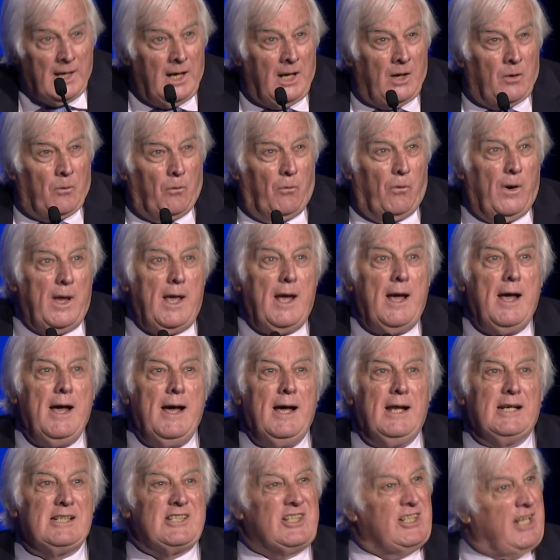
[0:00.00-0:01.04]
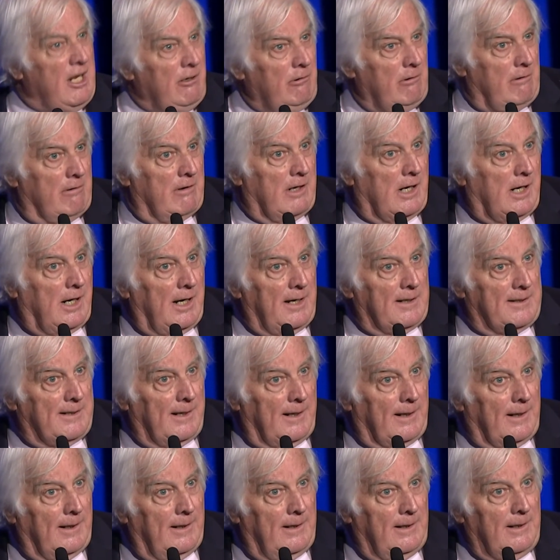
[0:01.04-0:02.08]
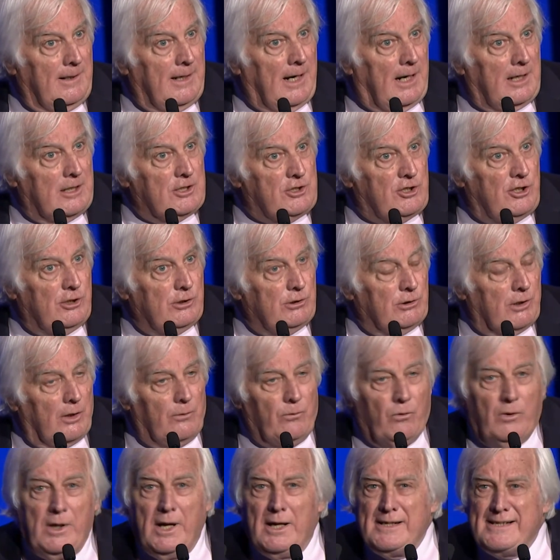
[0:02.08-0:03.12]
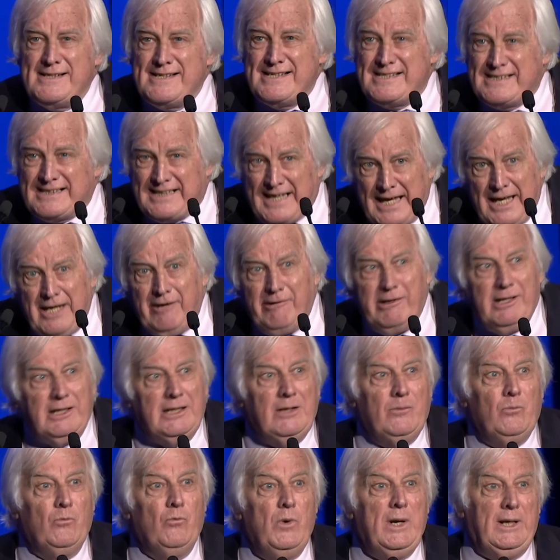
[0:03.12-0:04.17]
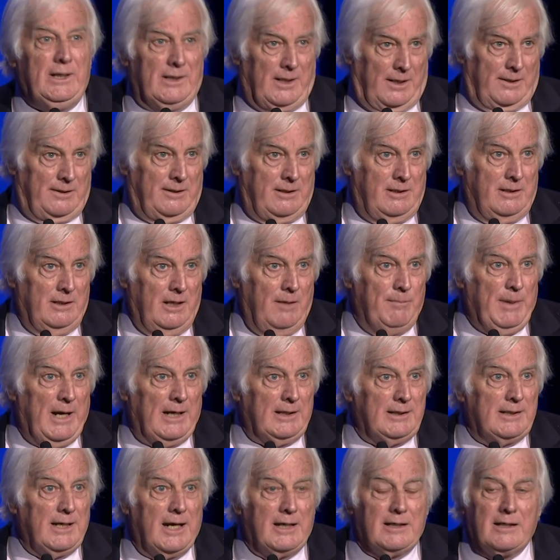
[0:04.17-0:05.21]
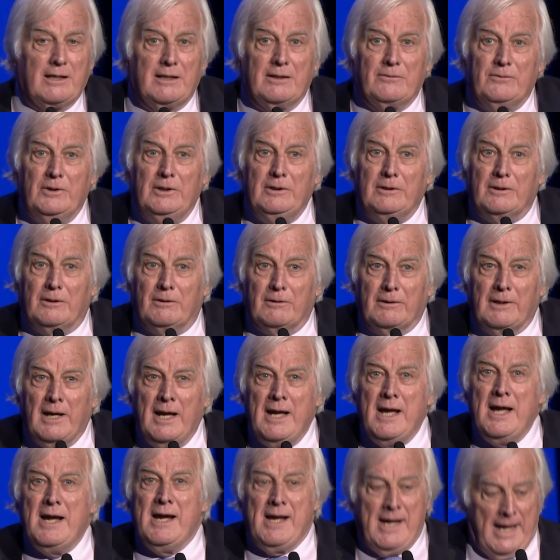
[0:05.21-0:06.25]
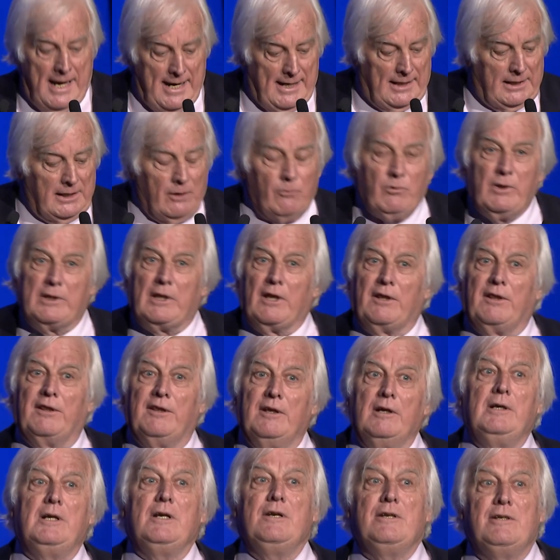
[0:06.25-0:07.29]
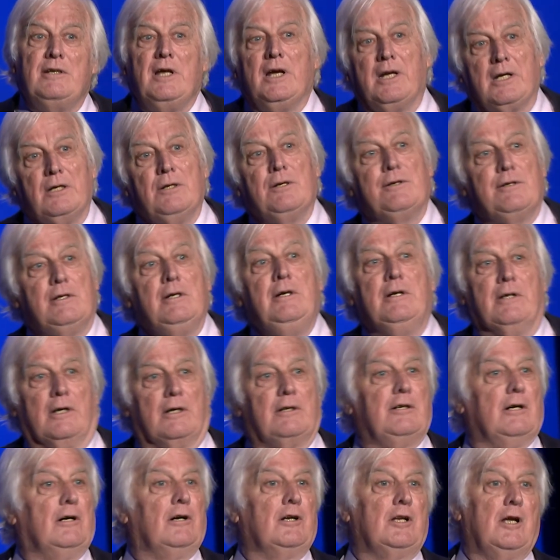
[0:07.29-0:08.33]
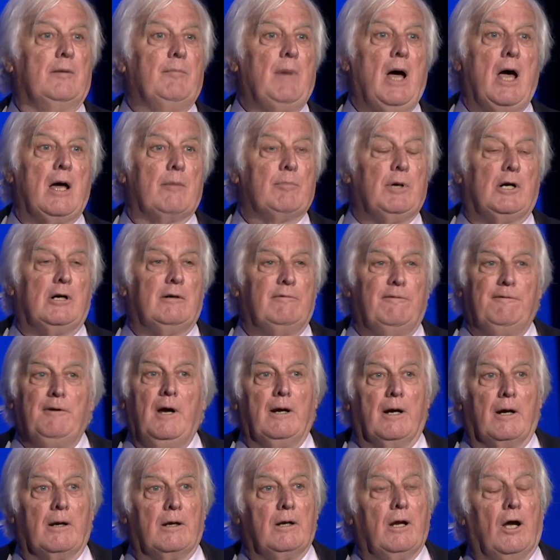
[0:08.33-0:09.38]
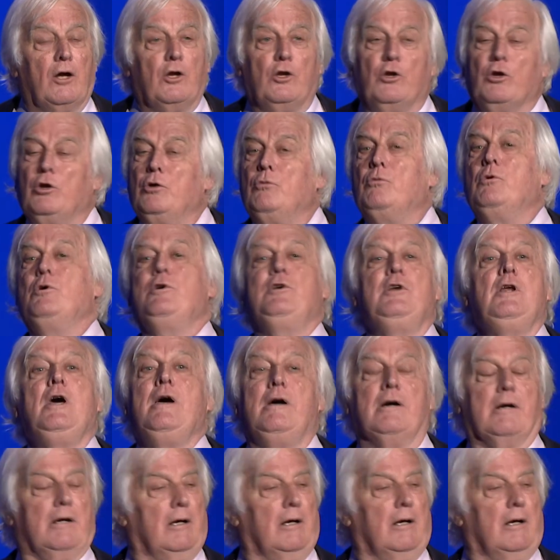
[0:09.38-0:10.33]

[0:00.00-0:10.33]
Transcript: We are terrorising young children. We are scaring them witless about the end of the world. And with a 30-second search on your mobile phone, you would know